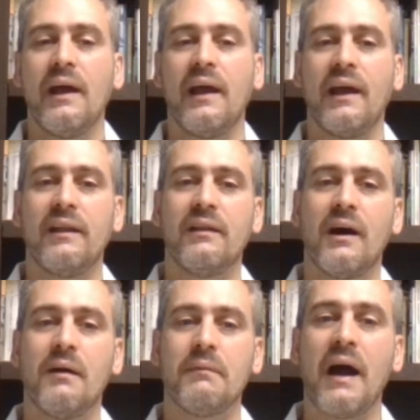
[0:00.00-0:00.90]
And
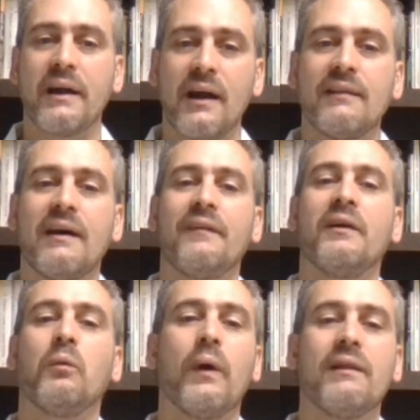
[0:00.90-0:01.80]
I got down
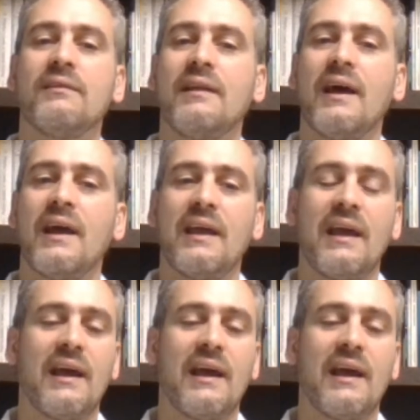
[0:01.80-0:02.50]
there Wednesday,